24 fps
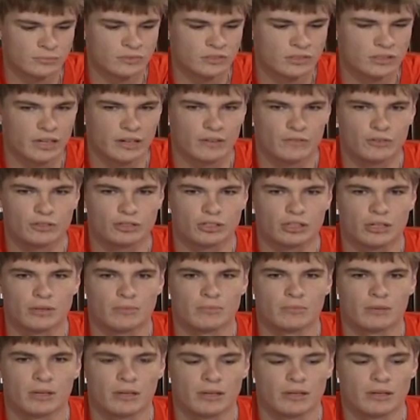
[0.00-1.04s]

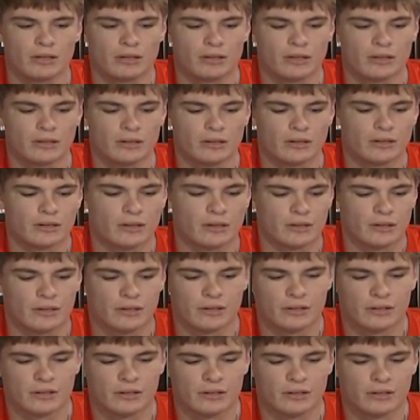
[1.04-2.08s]

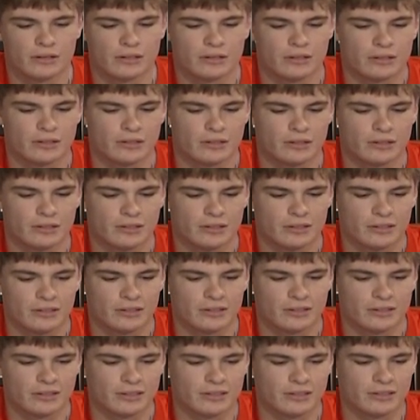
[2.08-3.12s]

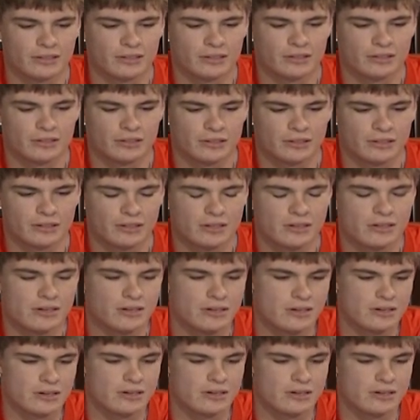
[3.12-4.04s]
[no speech]